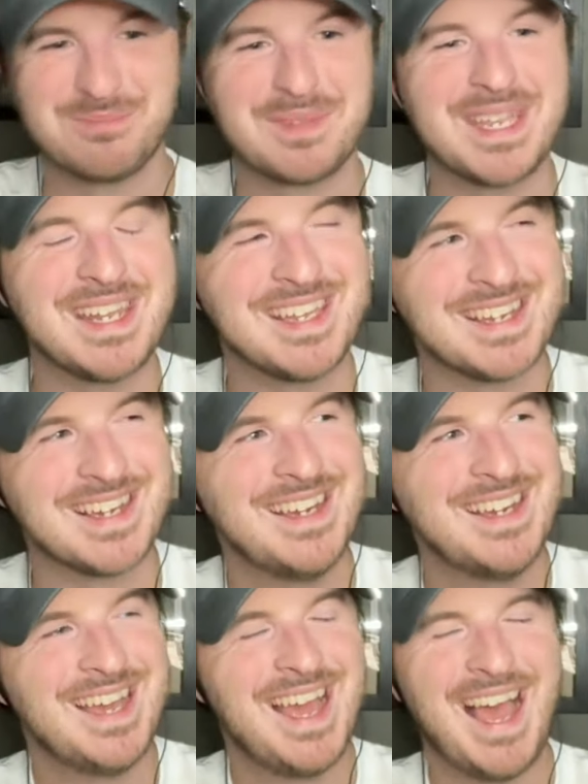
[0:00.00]
media
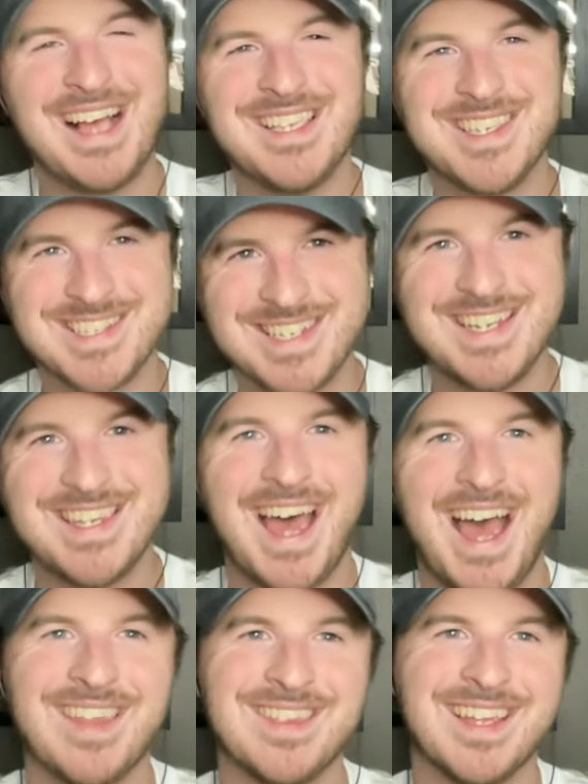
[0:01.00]
and see
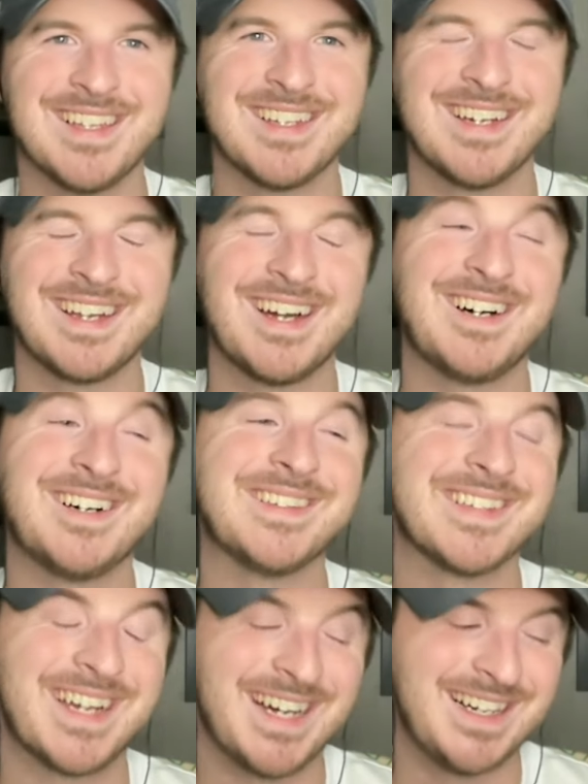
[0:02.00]
that like, oh
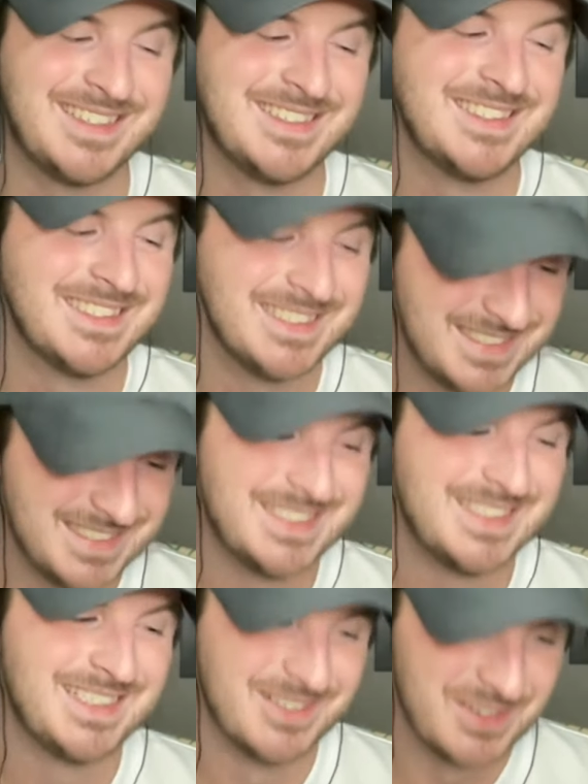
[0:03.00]
yeah,
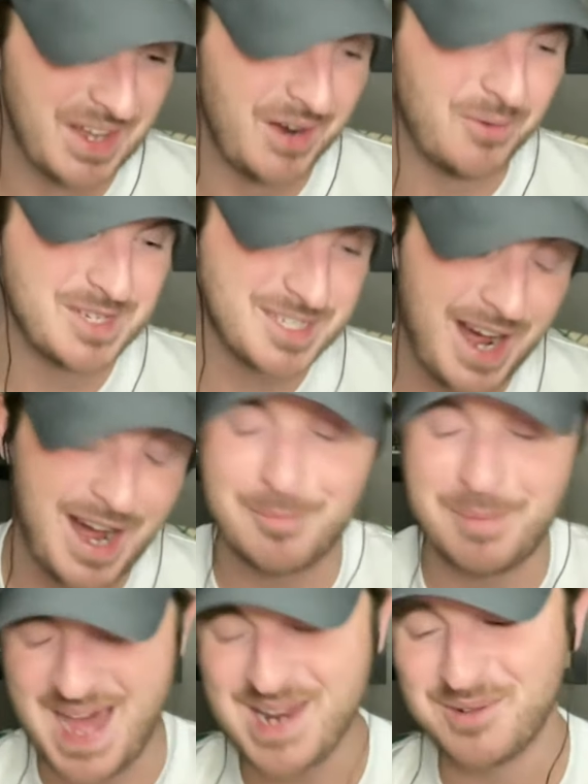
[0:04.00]
no, we saw how
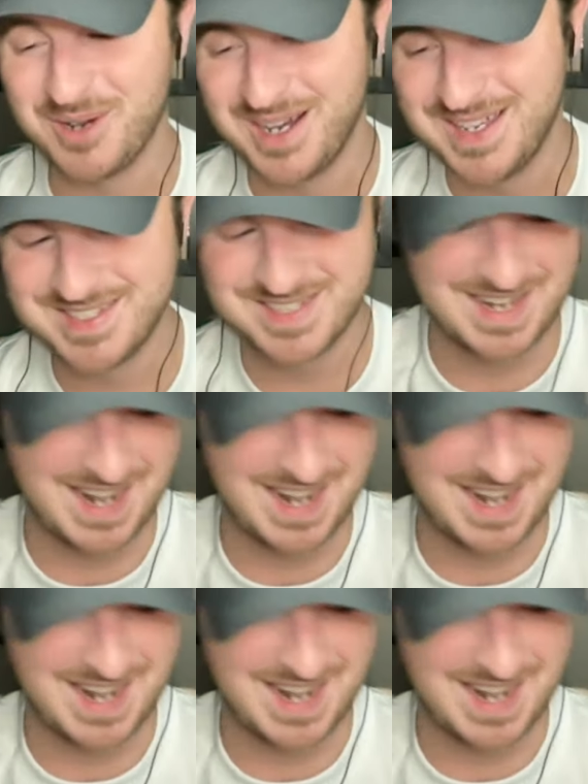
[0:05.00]
bad it was, and